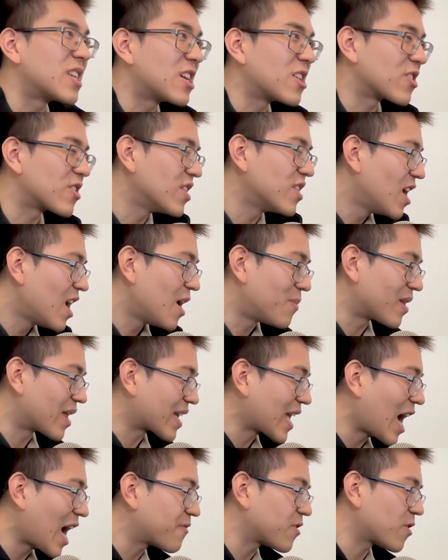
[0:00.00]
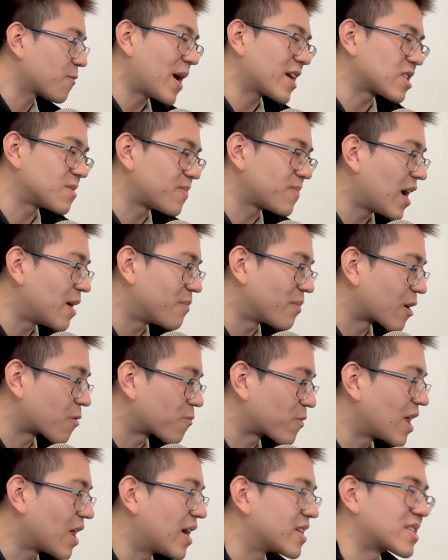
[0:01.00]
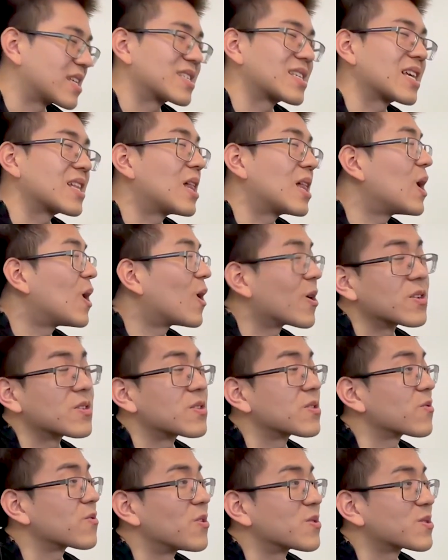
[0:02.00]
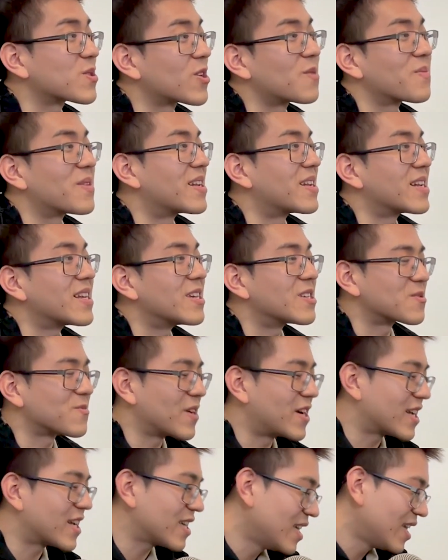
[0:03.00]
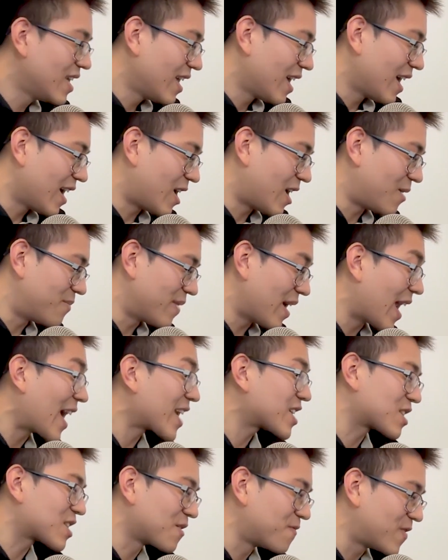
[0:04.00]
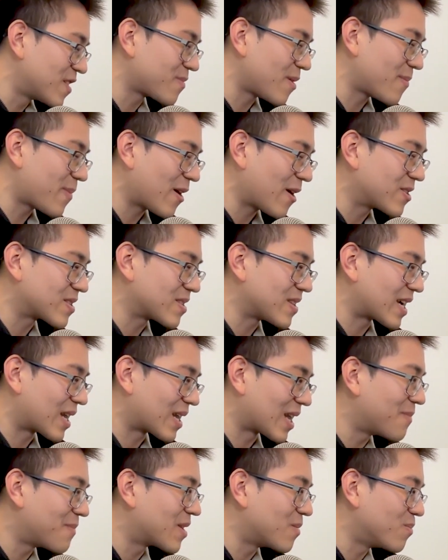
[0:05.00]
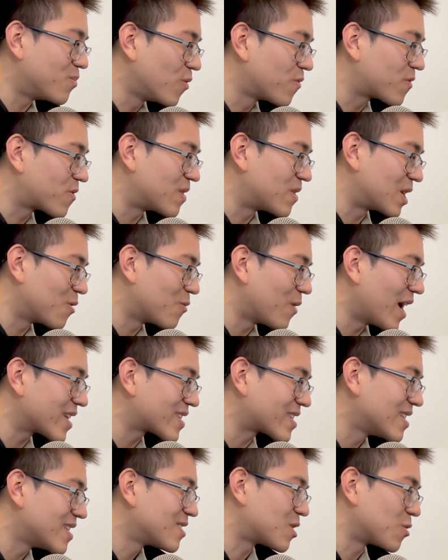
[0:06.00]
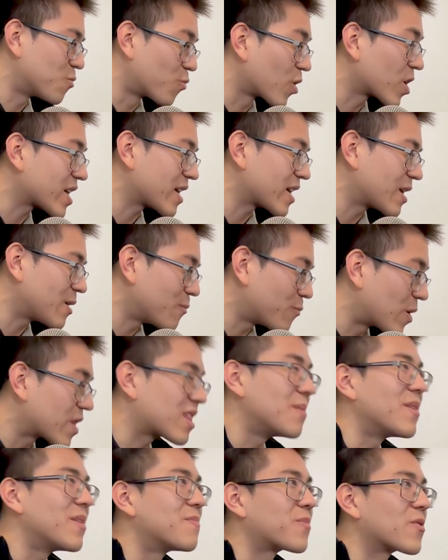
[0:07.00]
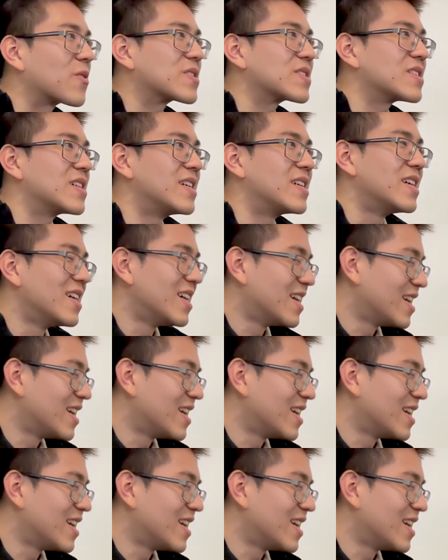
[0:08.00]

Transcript: year, but like half a year passes by, I'm like realizing it's a lot harder to grow a startup than it is, right? And I actually convinced my parents to like let me move to the US to work with them in person.